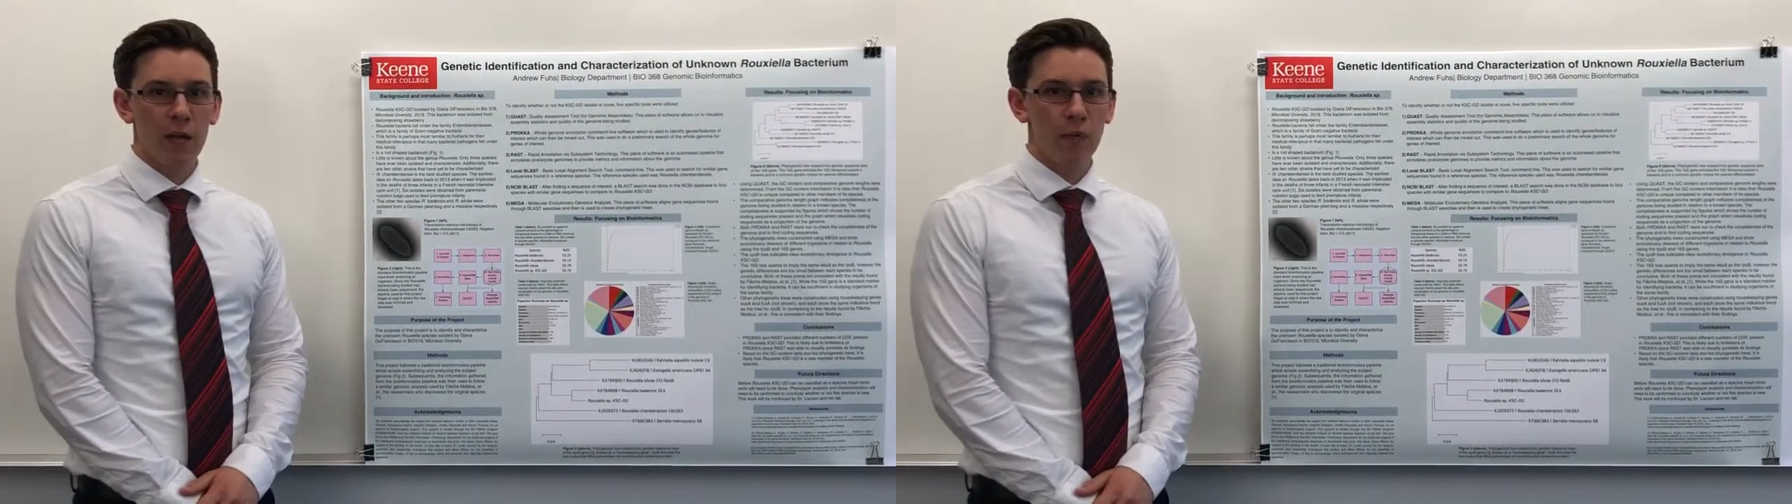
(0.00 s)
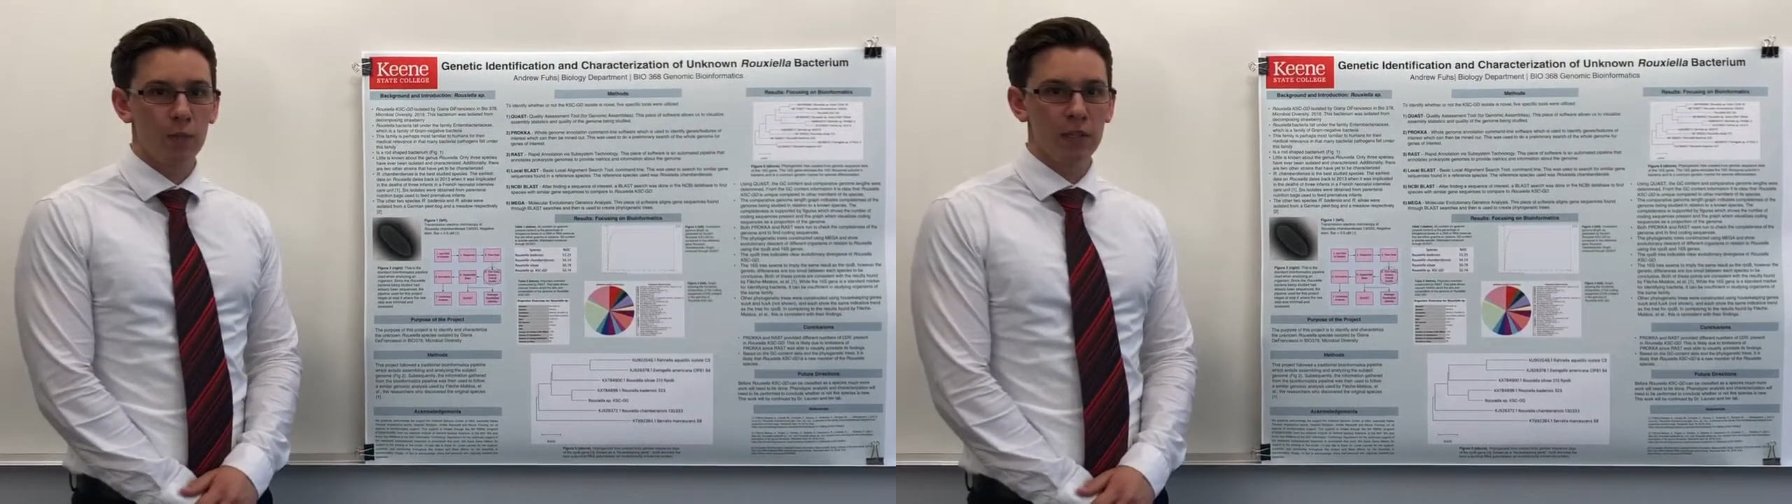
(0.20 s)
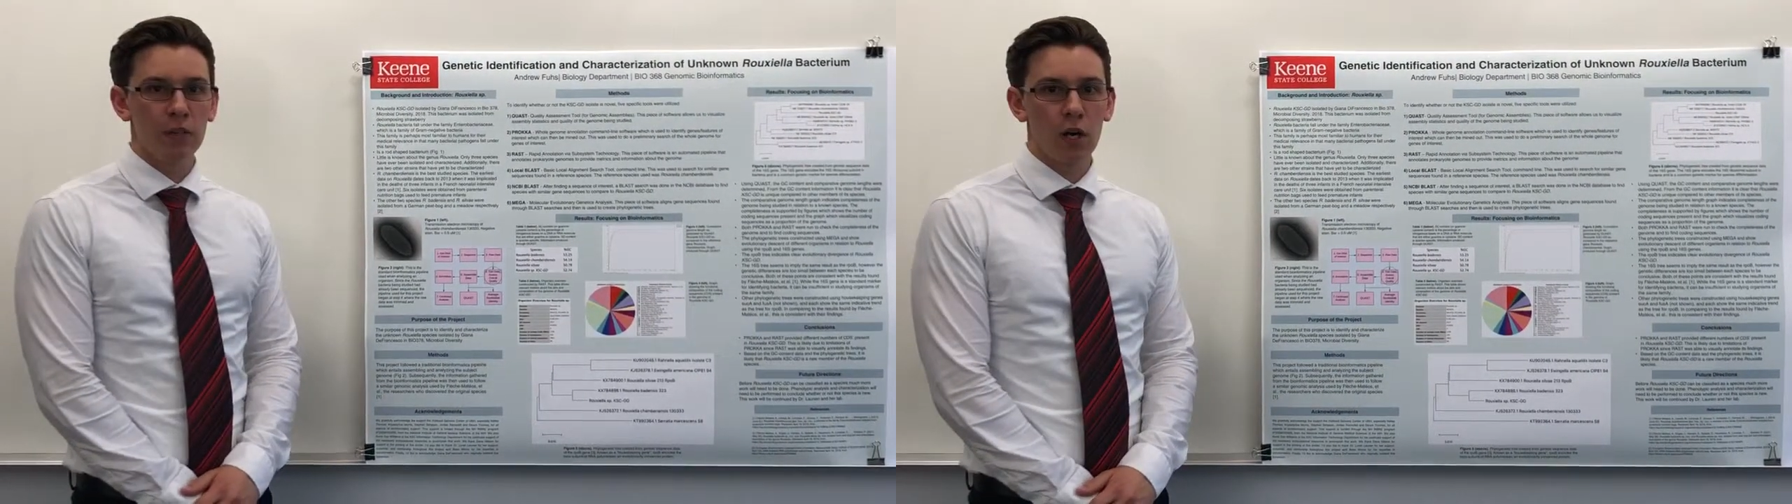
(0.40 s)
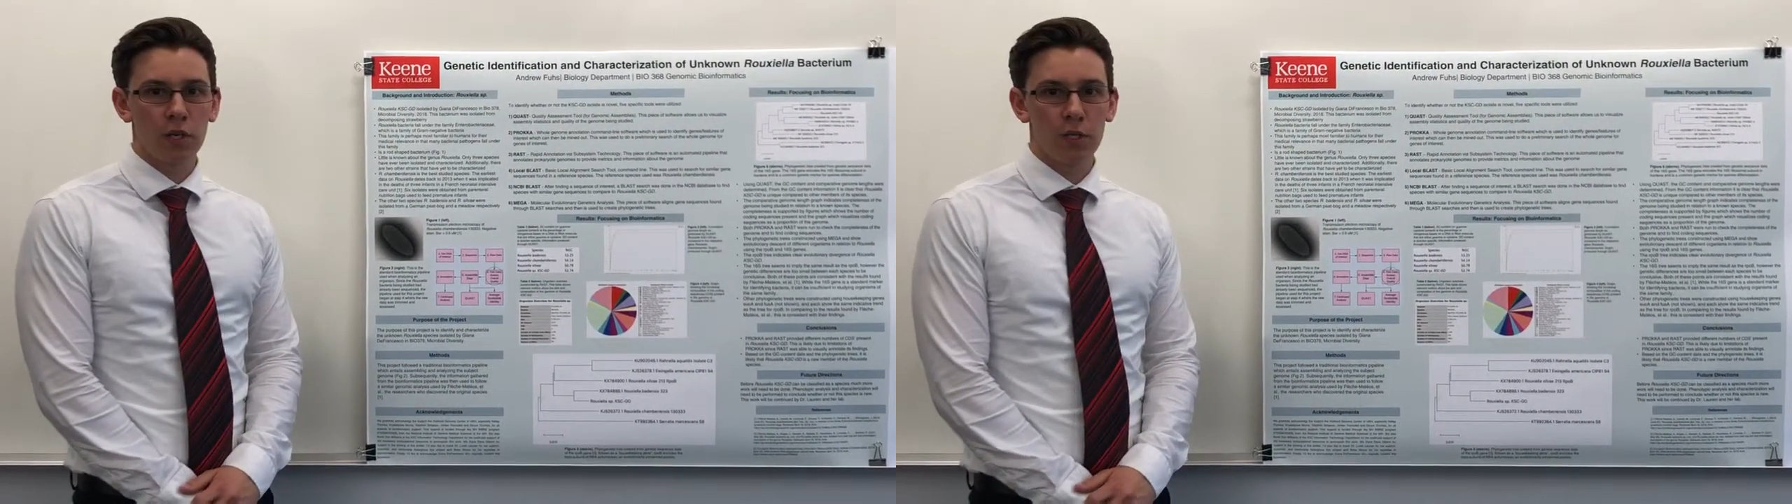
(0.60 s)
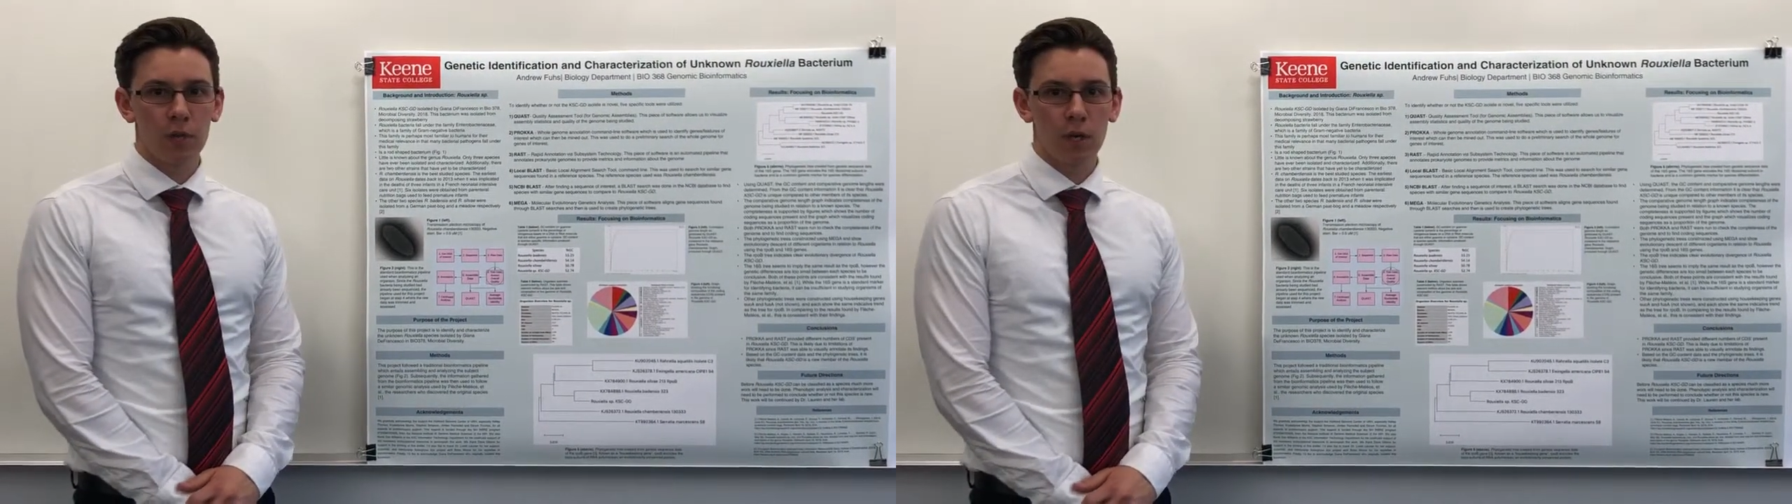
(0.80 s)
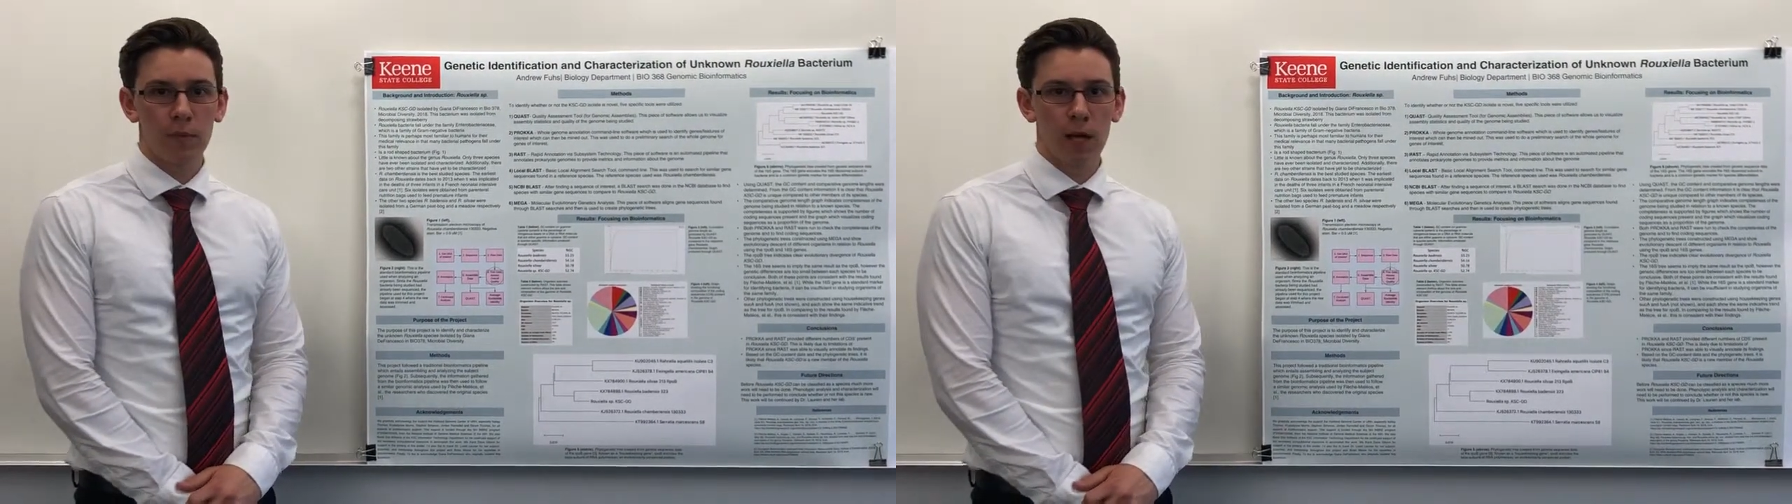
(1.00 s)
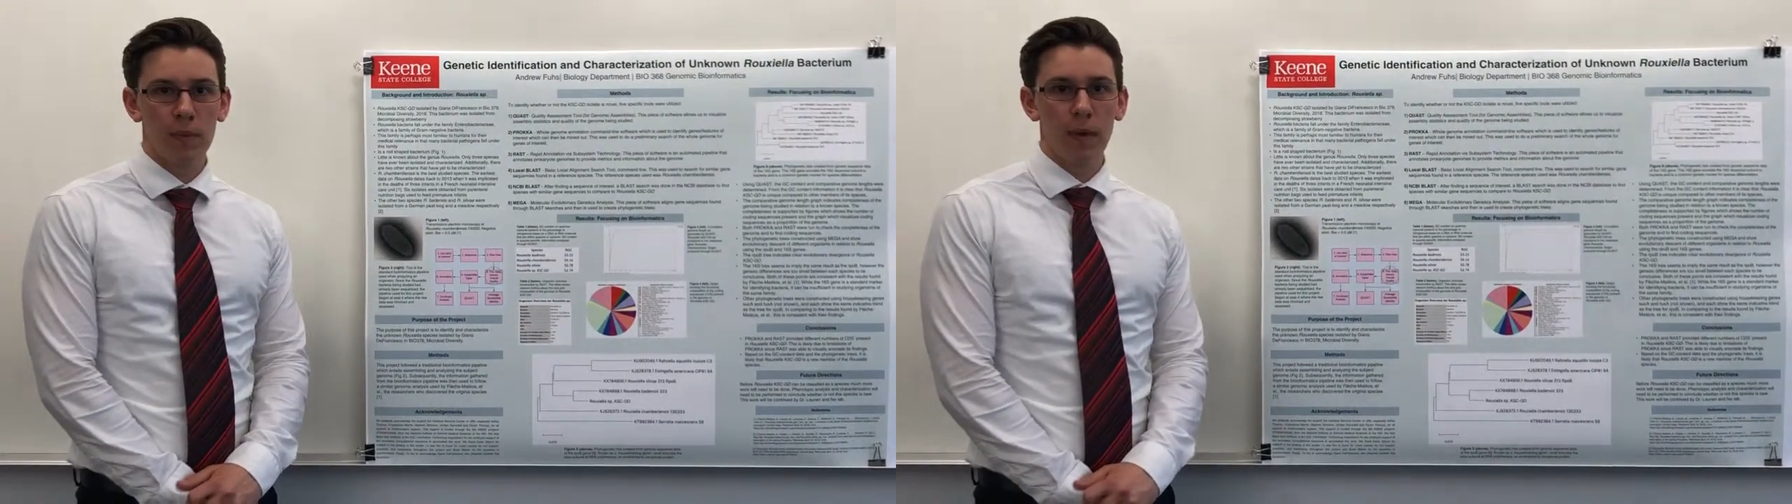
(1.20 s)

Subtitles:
I will be talking about my